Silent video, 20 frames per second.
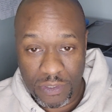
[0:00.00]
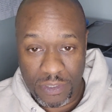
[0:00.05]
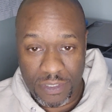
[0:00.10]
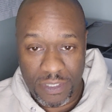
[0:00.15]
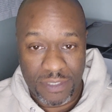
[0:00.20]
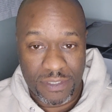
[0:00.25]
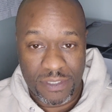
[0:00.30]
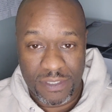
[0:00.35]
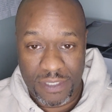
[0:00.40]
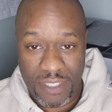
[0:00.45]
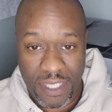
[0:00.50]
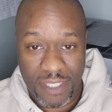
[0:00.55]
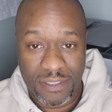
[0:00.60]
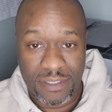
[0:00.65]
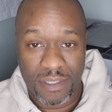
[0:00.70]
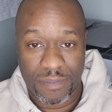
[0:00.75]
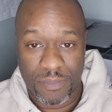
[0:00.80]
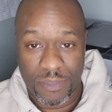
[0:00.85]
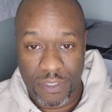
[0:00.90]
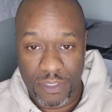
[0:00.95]
This is not
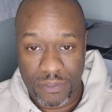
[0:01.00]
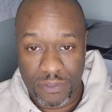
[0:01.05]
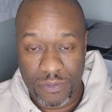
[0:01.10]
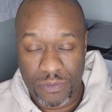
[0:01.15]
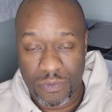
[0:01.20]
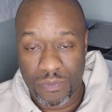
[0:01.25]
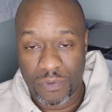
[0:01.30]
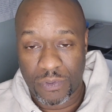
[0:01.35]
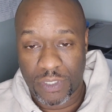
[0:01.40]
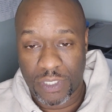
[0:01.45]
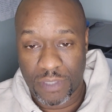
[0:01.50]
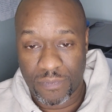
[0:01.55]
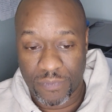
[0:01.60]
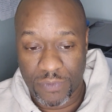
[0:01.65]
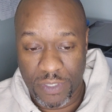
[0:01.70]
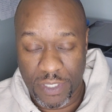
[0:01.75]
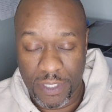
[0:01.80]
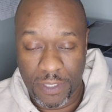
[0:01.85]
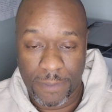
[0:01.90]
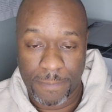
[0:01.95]
something that you're doing every
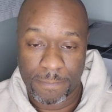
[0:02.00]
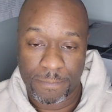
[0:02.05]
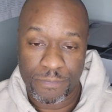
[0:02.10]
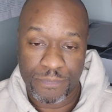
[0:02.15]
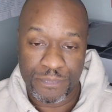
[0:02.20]
day.